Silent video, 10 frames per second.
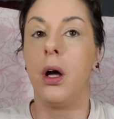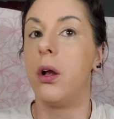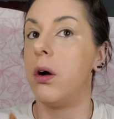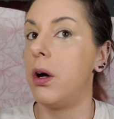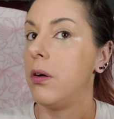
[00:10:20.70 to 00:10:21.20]
I
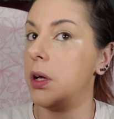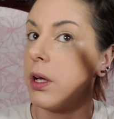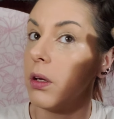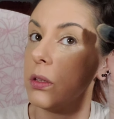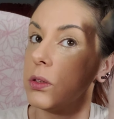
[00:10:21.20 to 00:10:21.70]
know I have a
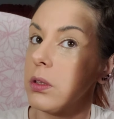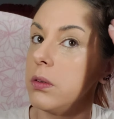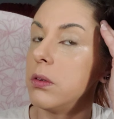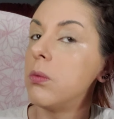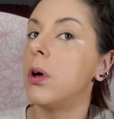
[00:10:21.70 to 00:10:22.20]
hat on, so I
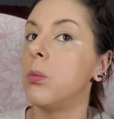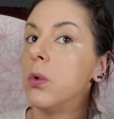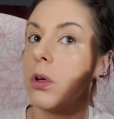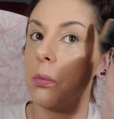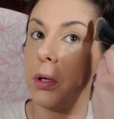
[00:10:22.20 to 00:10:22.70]
don't know what I'm
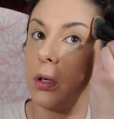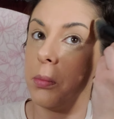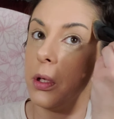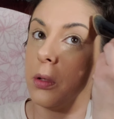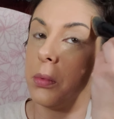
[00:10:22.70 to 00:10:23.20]
worried about up
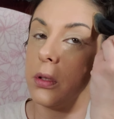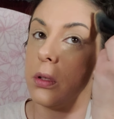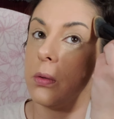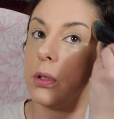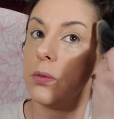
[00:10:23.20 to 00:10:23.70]
here, but
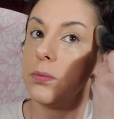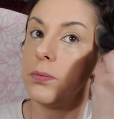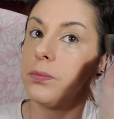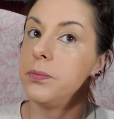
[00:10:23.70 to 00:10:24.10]
oh well.